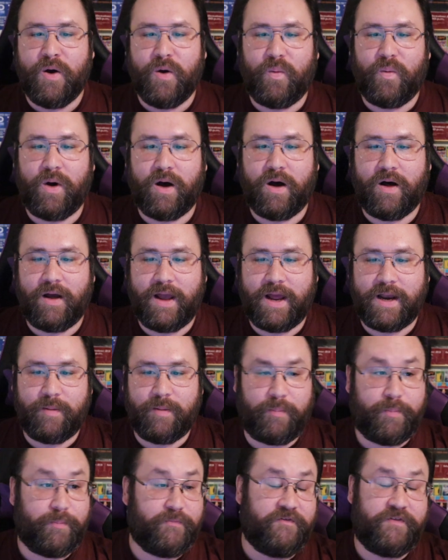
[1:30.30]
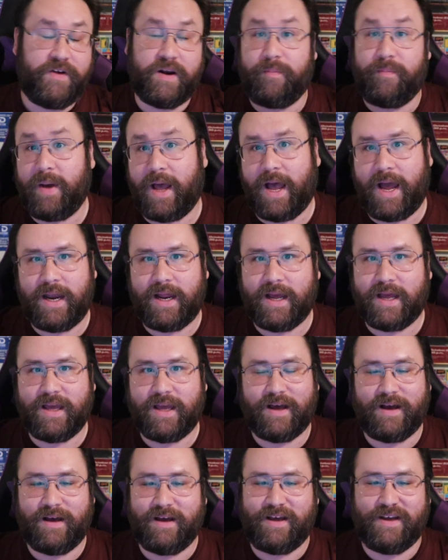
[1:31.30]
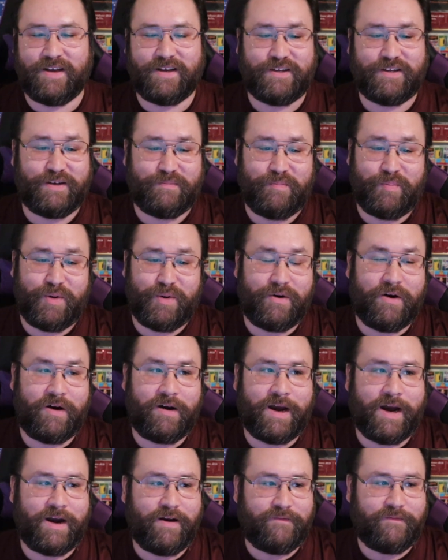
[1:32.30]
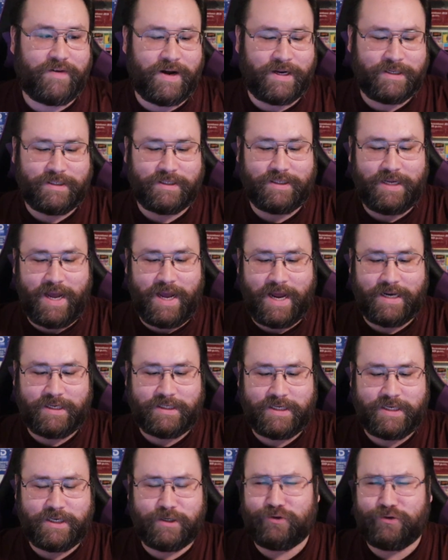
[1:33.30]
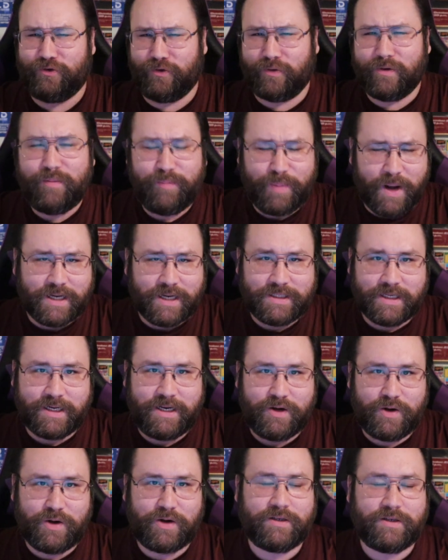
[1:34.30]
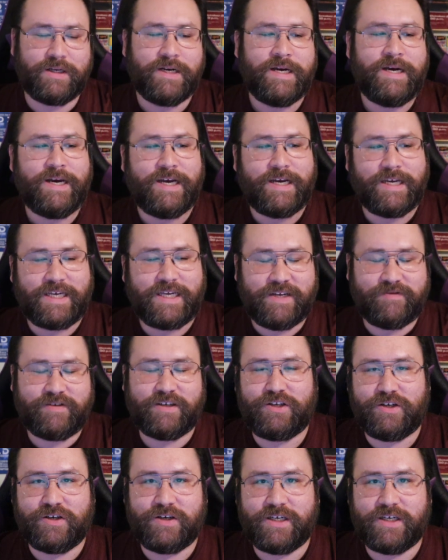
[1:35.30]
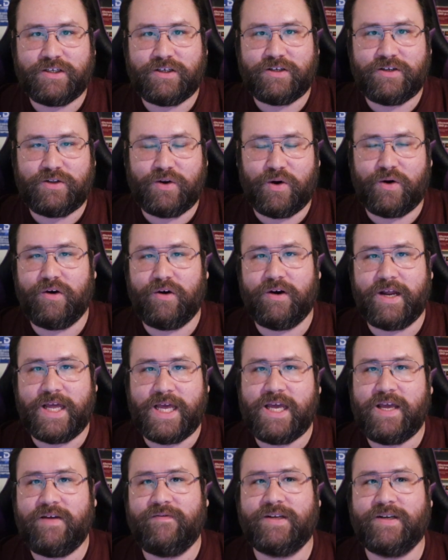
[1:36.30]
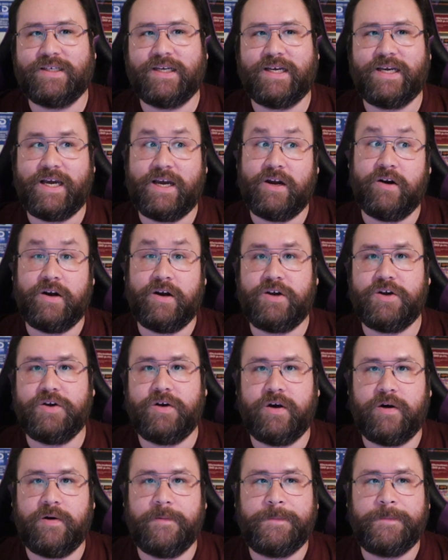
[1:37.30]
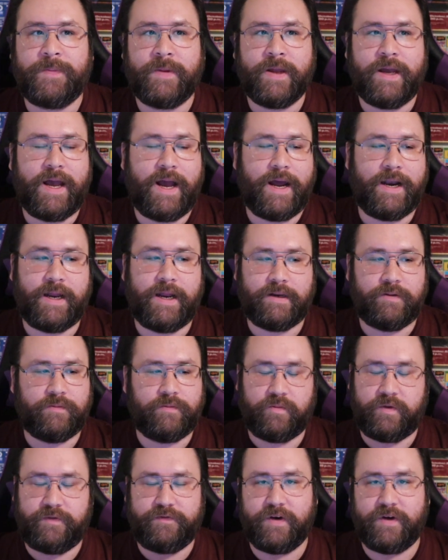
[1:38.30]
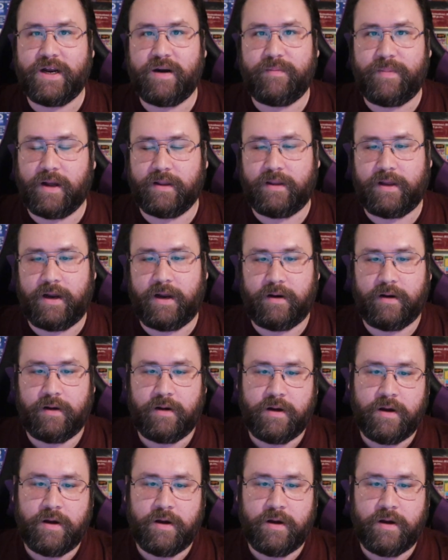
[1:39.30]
Well, in a fit of panic, Bernard kind of finds this antique jewelry box that he calls, gives it to his daughter Eve, and is like, here you go. And then we forget about that.